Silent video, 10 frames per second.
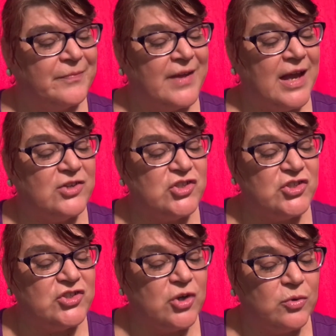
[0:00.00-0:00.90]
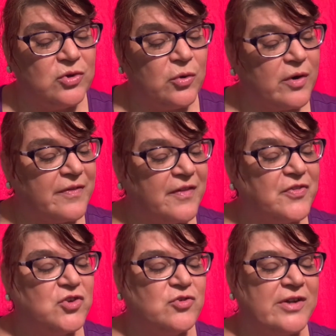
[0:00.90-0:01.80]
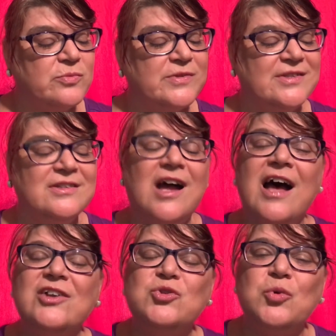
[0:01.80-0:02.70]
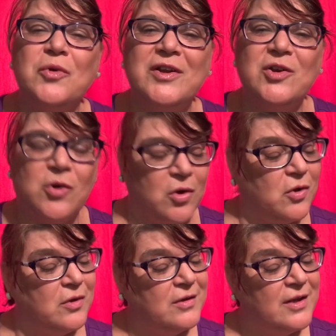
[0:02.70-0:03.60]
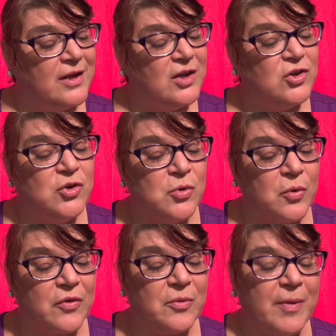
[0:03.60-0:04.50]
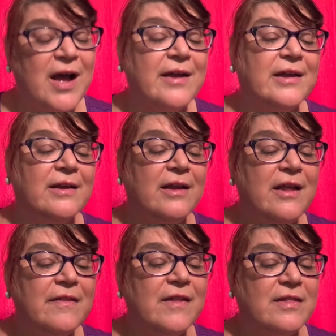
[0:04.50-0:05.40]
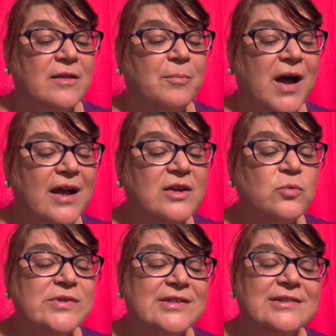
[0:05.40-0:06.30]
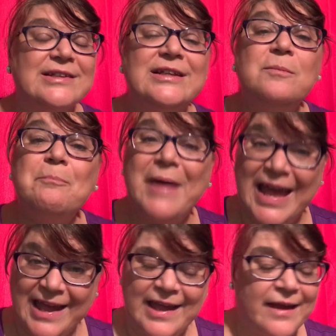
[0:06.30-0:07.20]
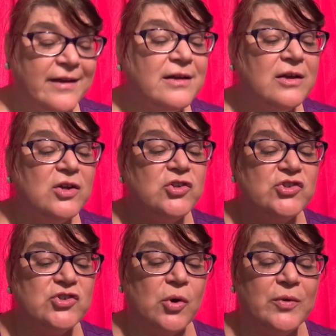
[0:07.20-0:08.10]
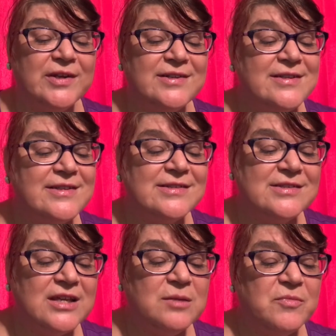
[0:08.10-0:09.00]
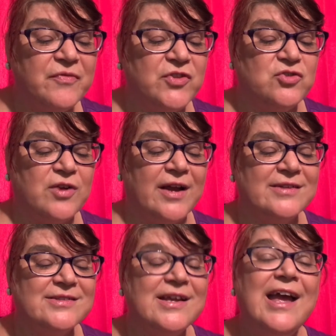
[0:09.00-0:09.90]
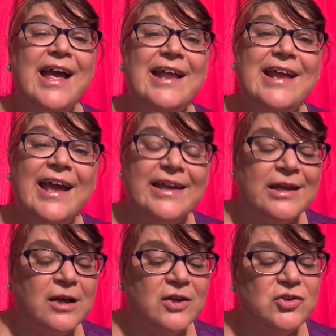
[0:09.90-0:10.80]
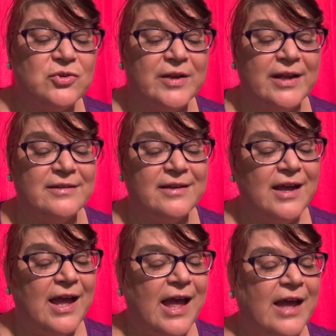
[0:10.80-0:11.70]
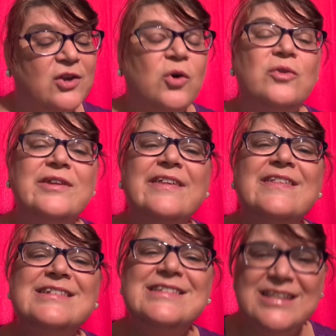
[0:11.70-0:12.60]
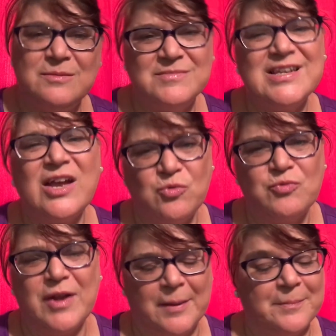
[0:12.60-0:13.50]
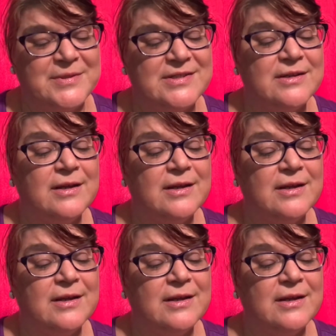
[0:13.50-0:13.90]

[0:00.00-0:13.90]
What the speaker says: And she showed Laura that the dress was not torn at all, nor the pocket, that the pocket was a little bag sewed into the seam of the dress and hanging under it, and only the seams had ripped.